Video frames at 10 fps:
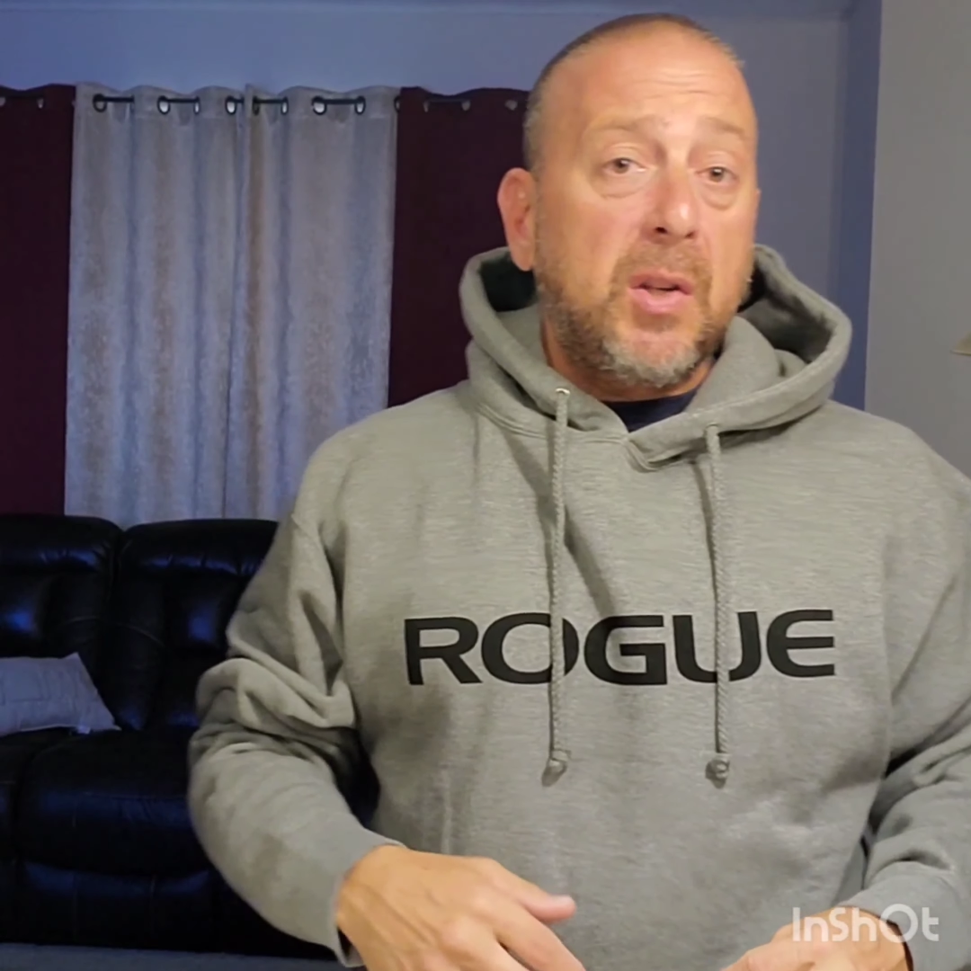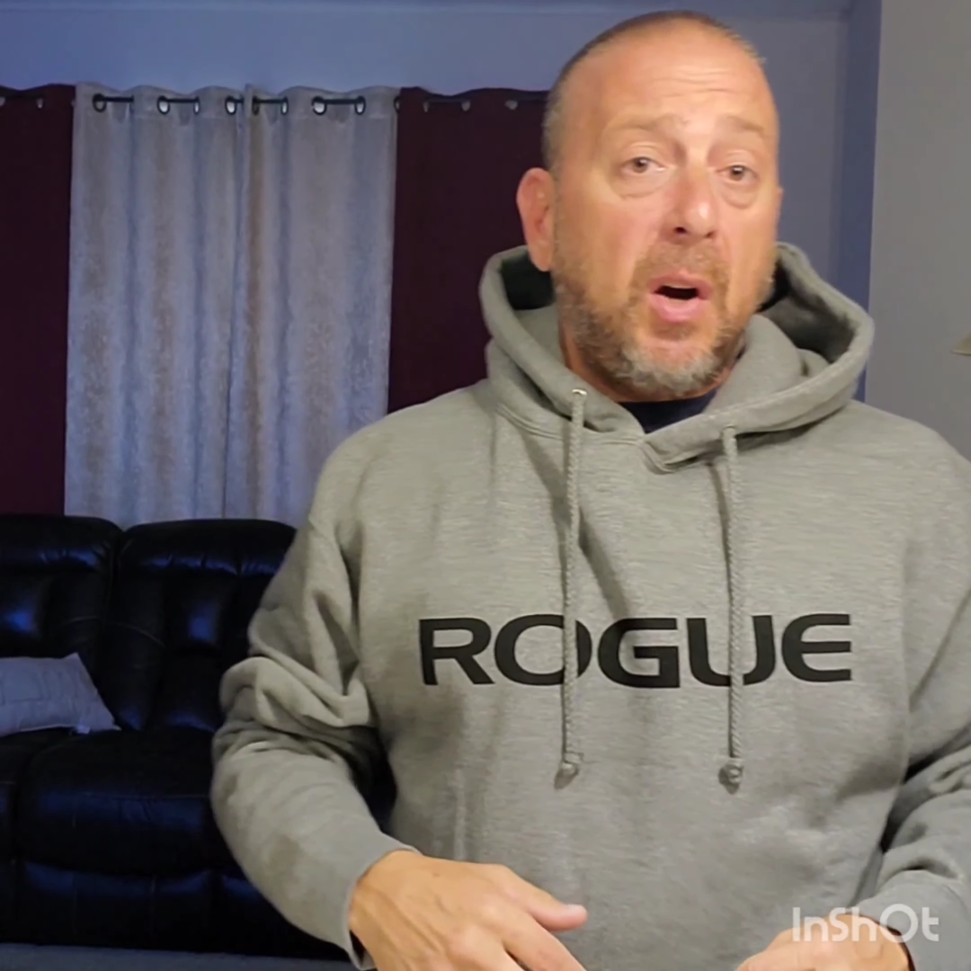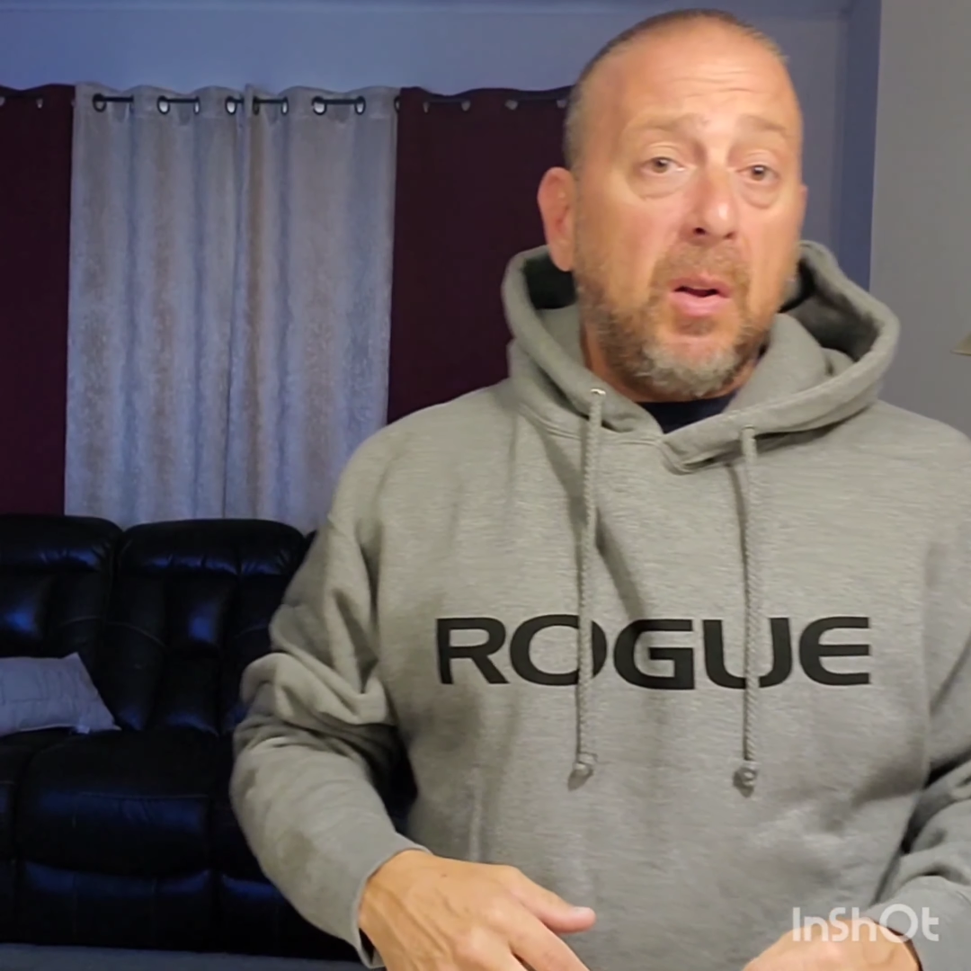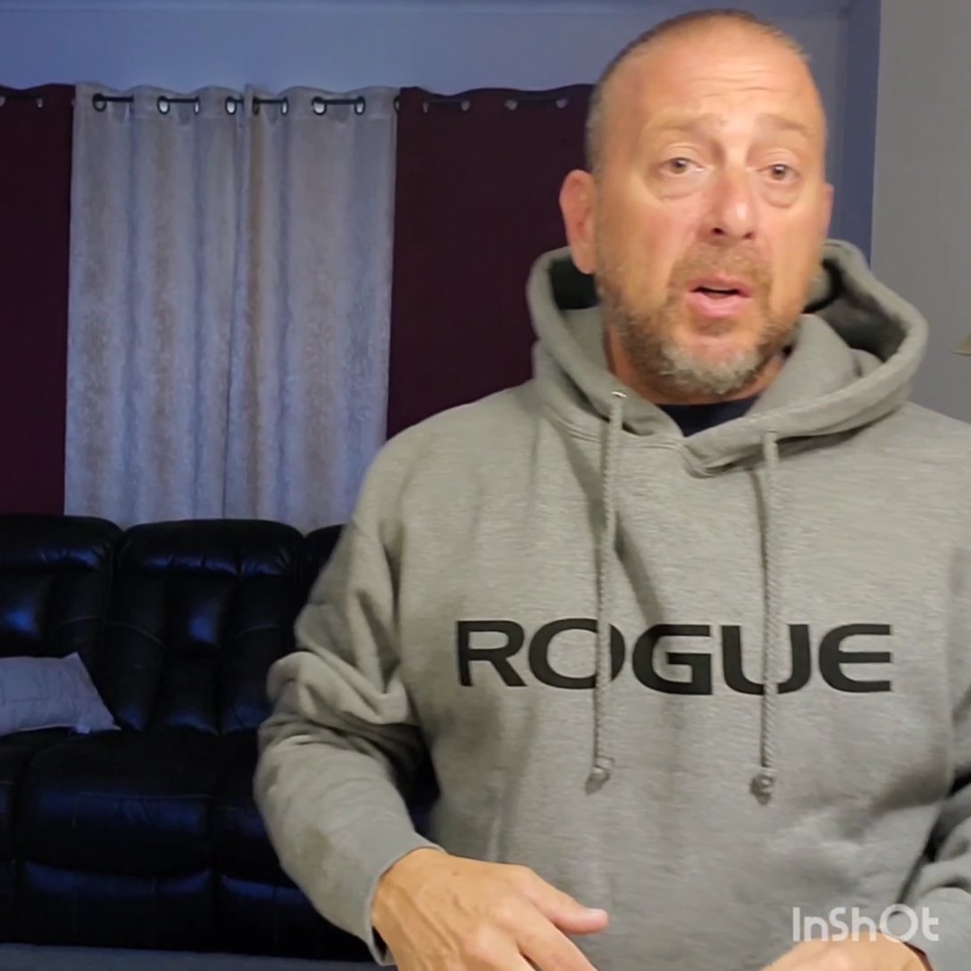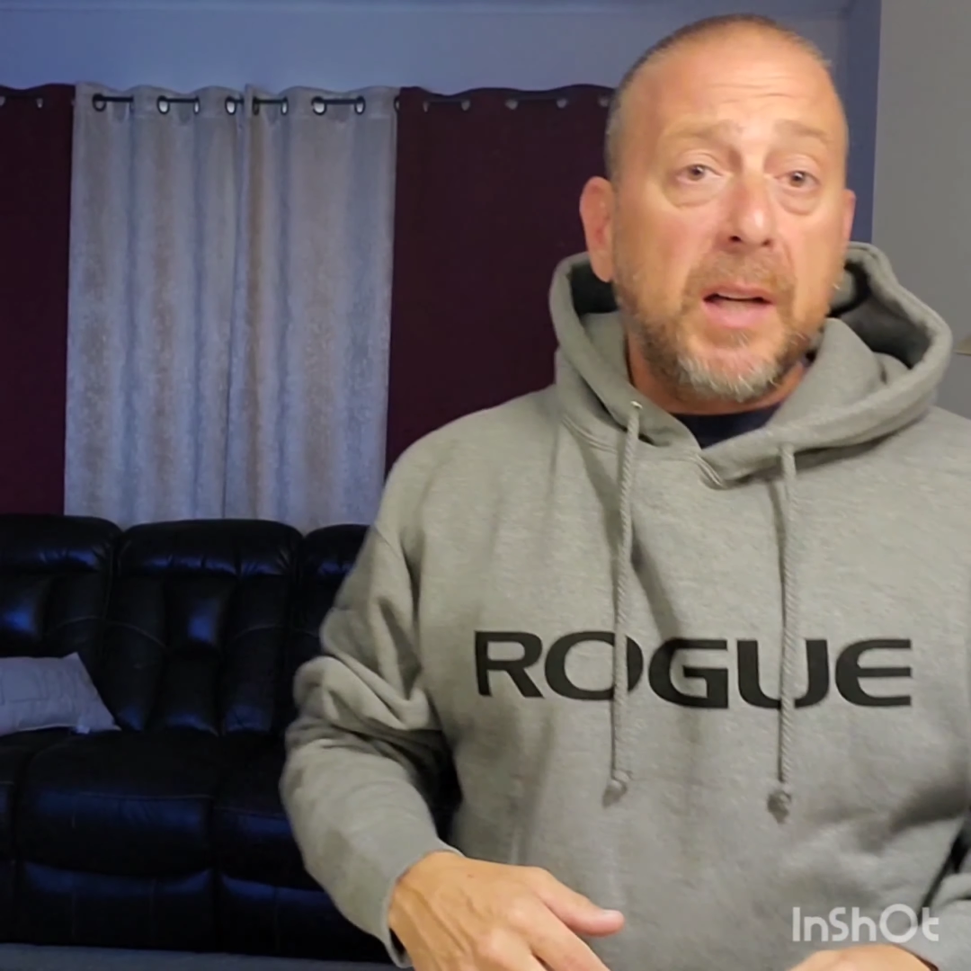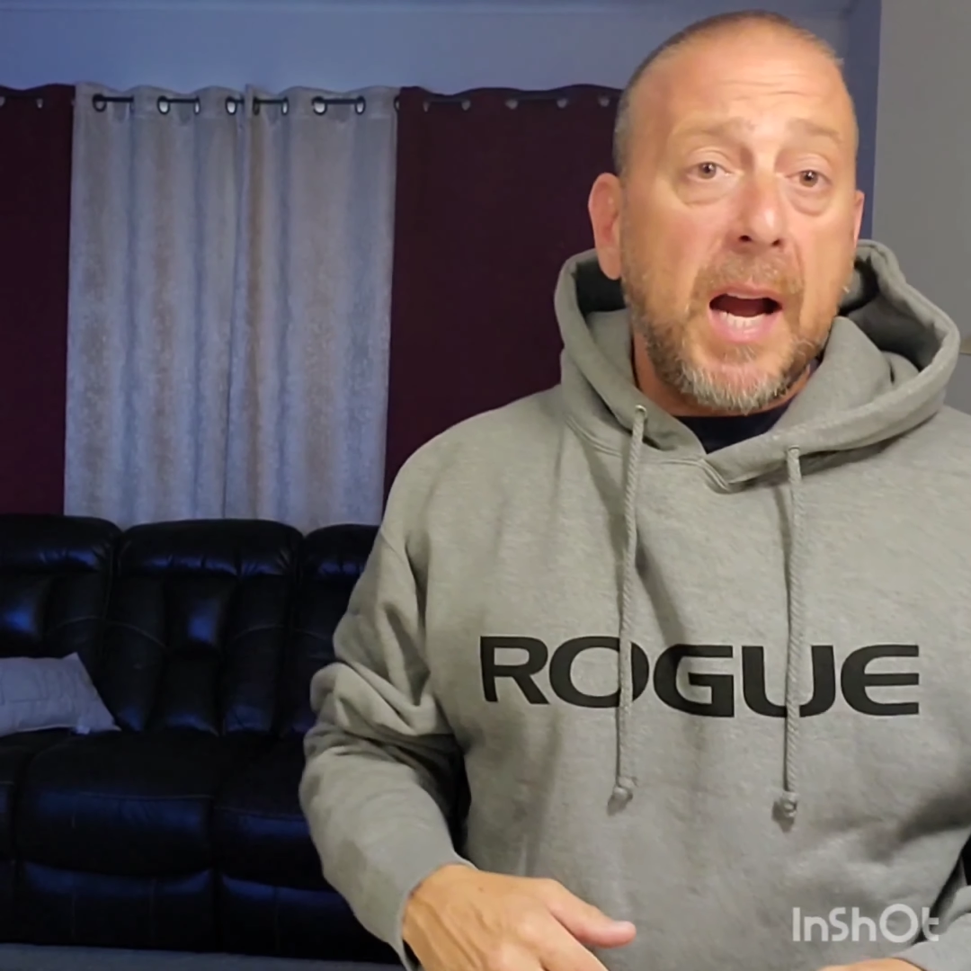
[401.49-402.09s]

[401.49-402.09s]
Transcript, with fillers: taller